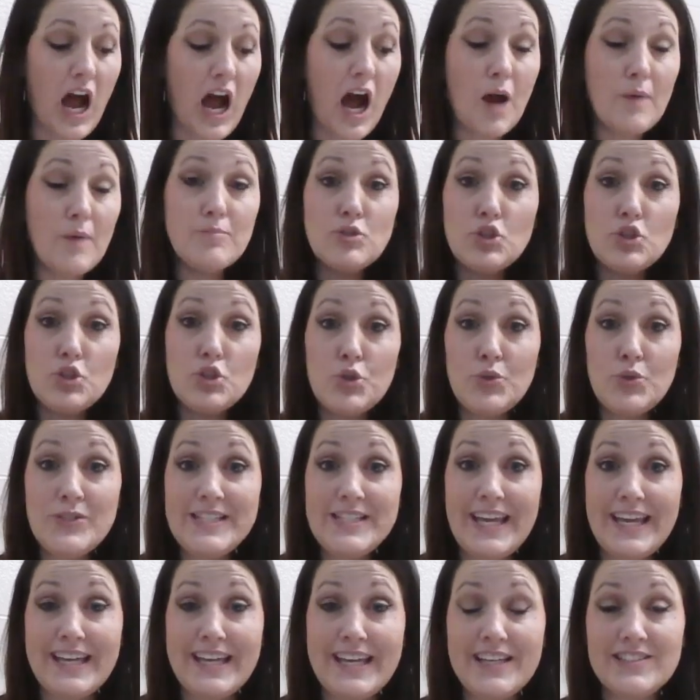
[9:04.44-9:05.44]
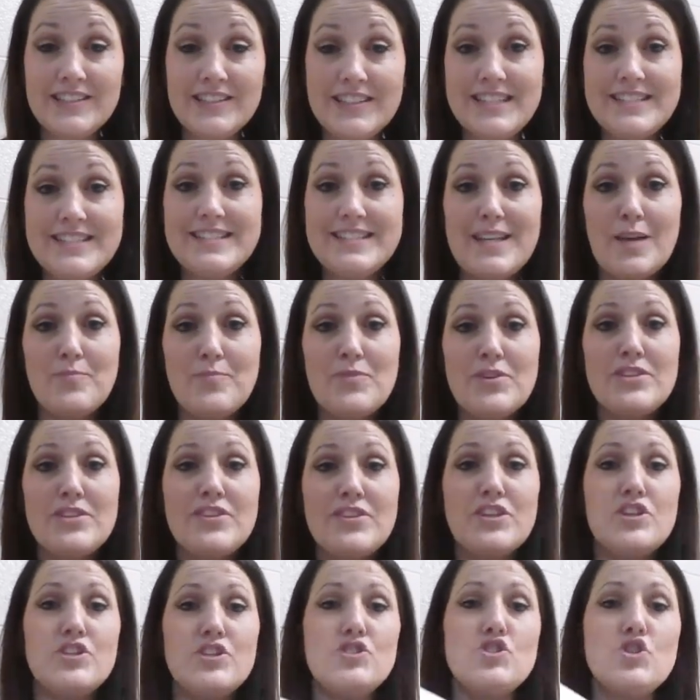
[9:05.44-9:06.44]
Obtuse angle is something
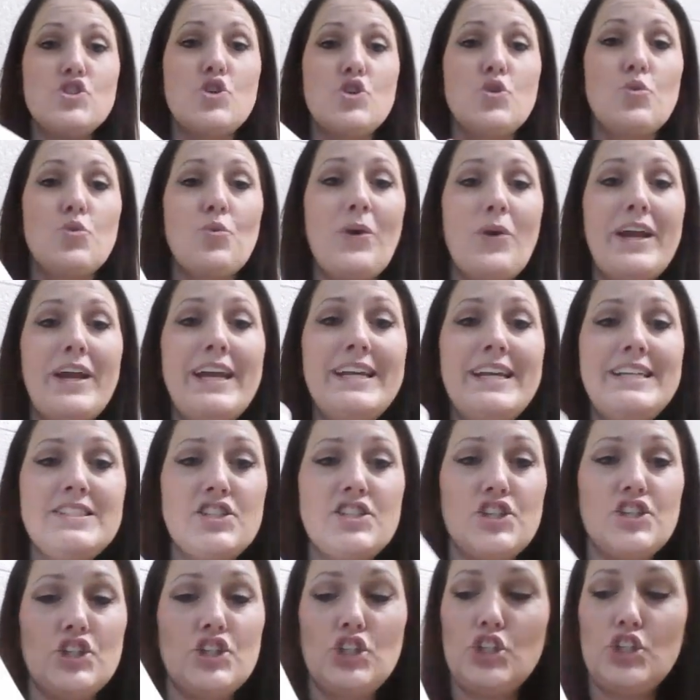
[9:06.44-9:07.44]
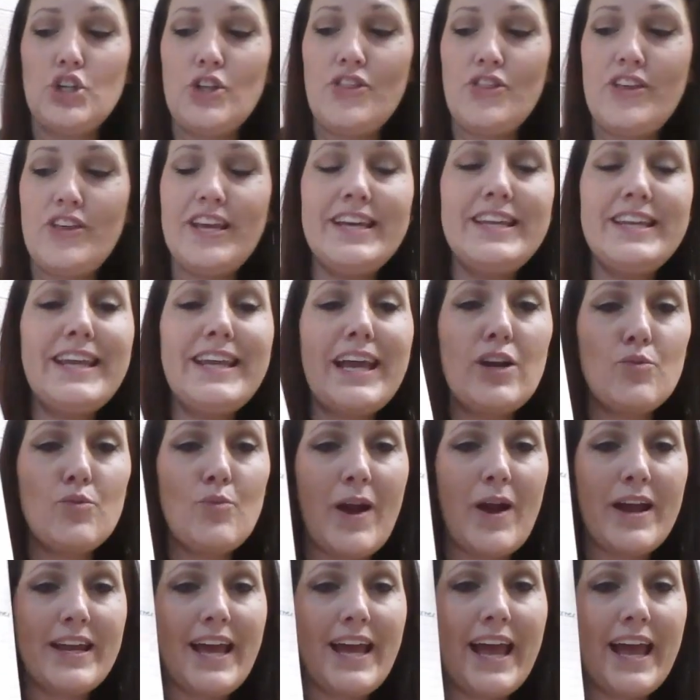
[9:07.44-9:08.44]
that is greater than a
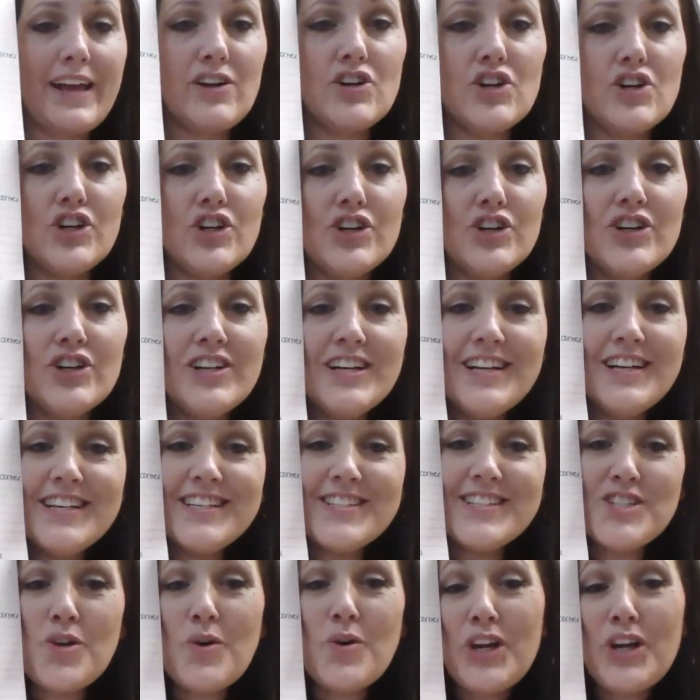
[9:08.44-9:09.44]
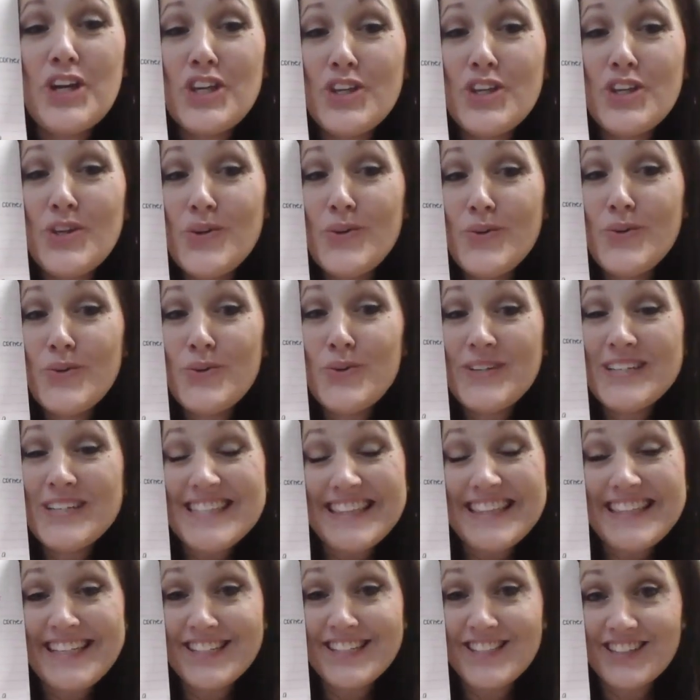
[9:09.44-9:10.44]
right angle. So acute is
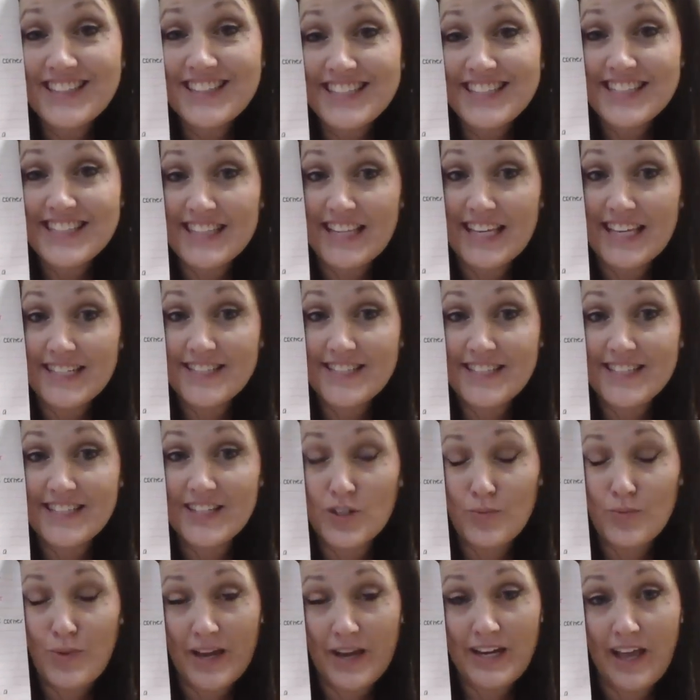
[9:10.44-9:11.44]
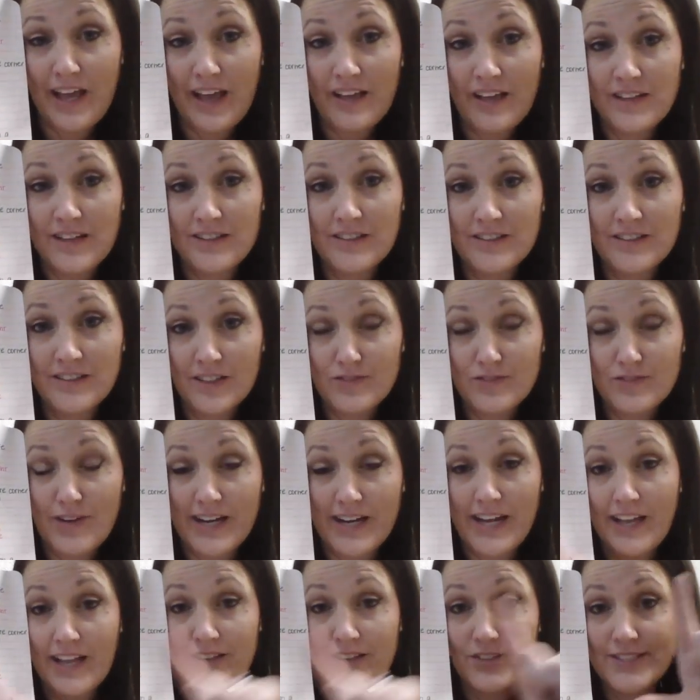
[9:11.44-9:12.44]
little, it's less than a right angle. A
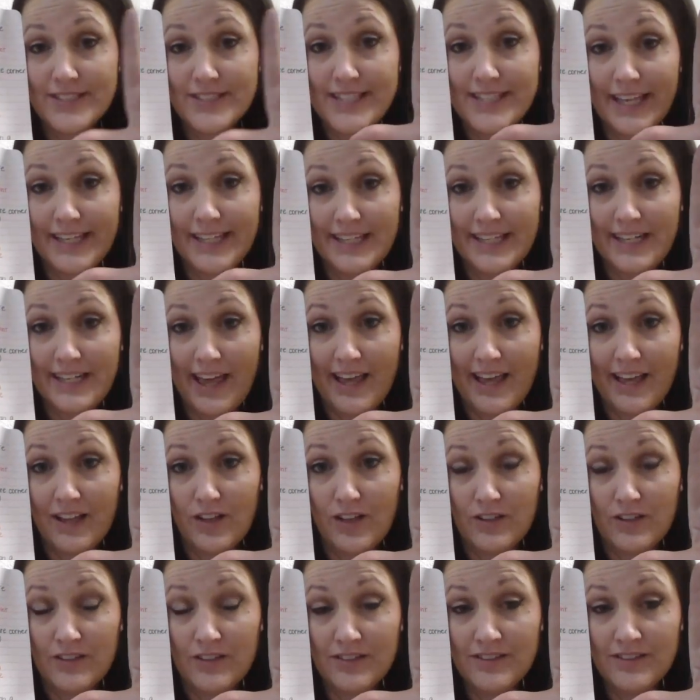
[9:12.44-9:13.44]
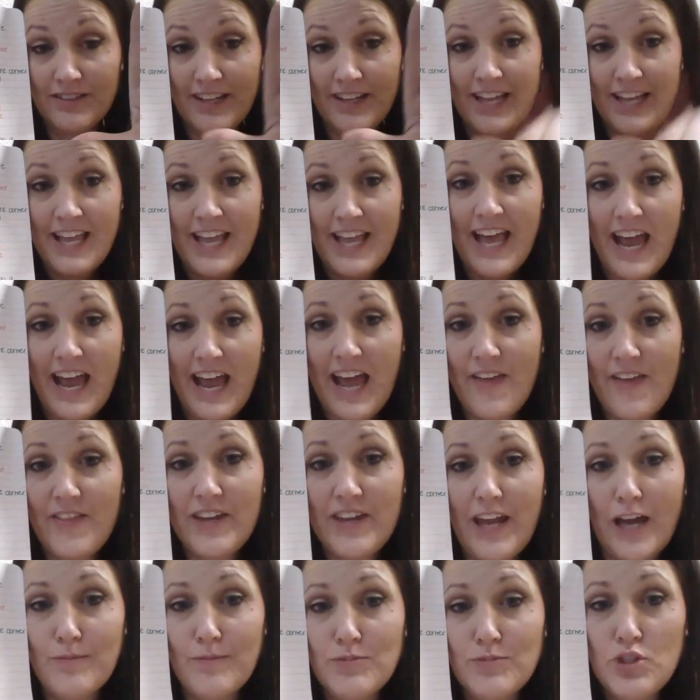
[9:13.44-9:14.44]
right angle is like an L. And
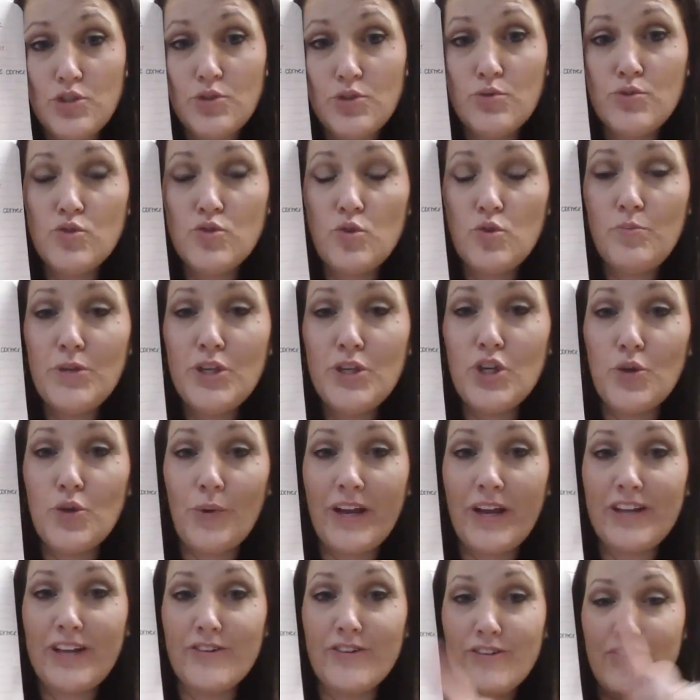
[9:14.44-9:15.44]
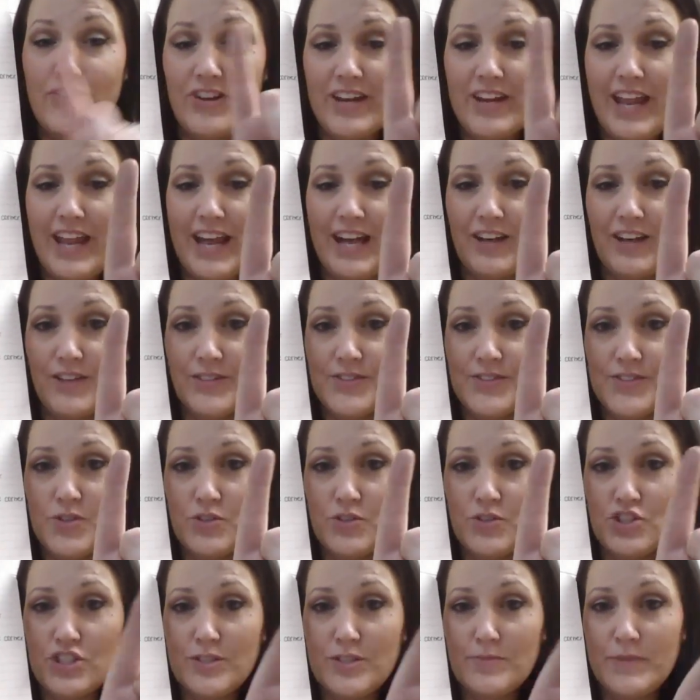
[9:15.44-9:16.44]
then obtuse would be greater than an L.
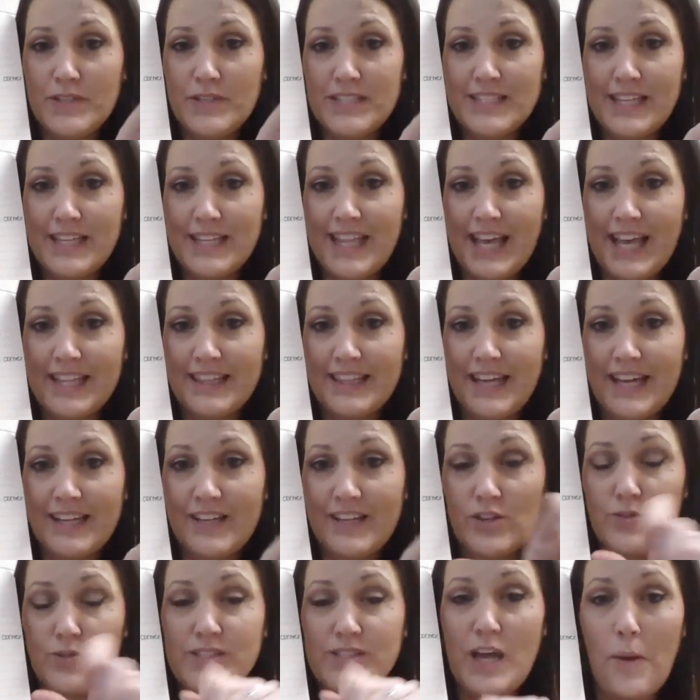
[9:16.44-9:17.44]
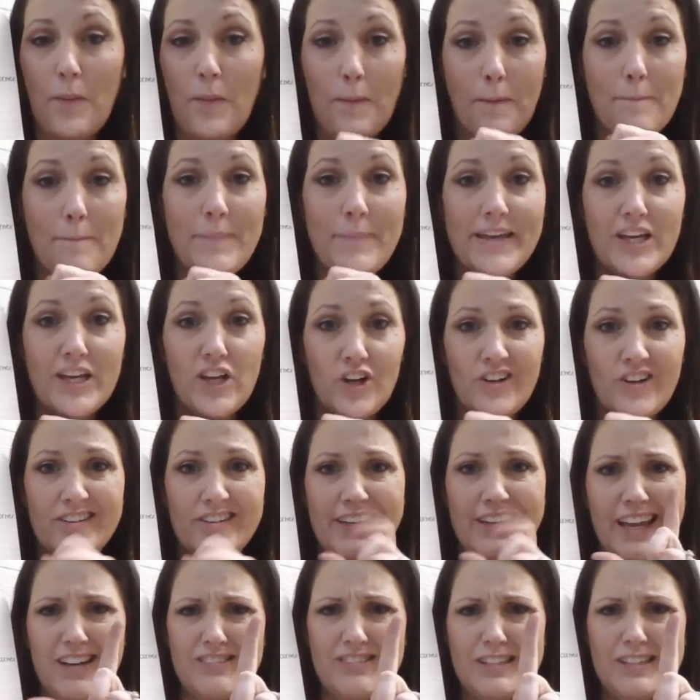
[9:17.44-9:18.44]
So it just means that that line goes out
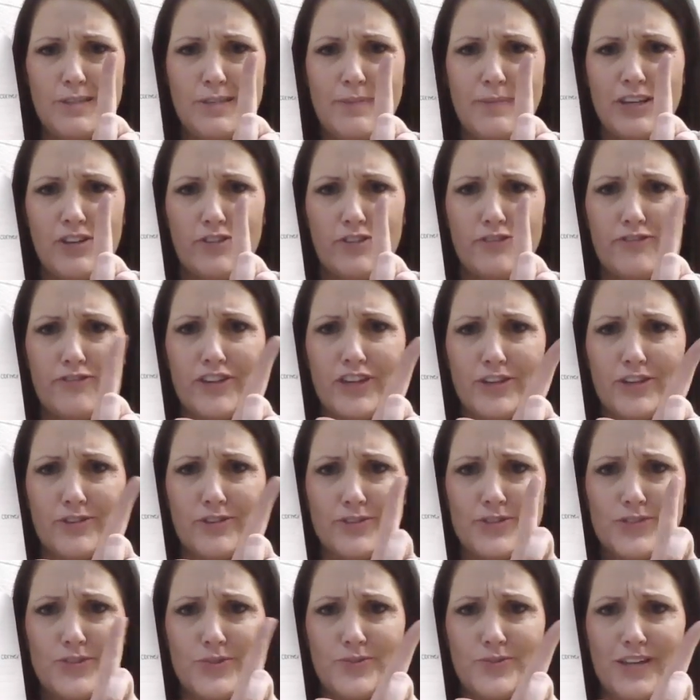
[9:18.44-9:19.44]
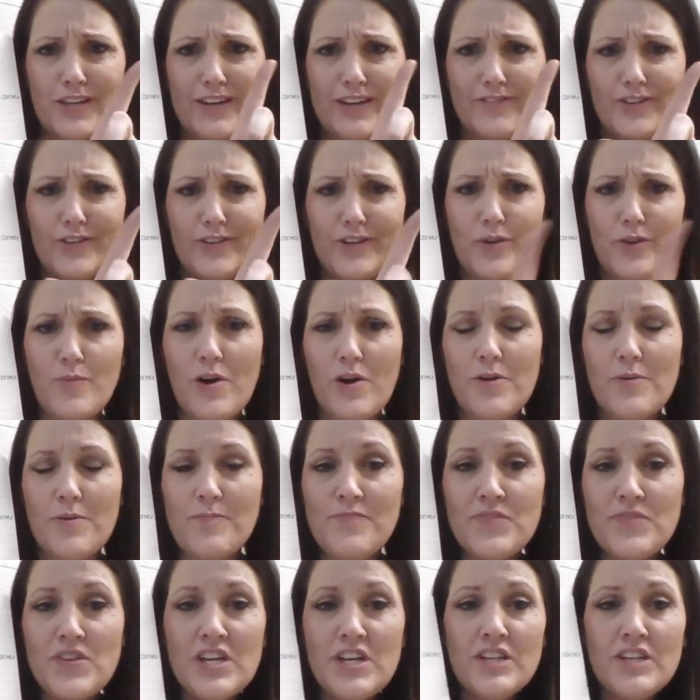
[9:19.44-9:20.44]
bigger. Can't really make your fingers do that very well.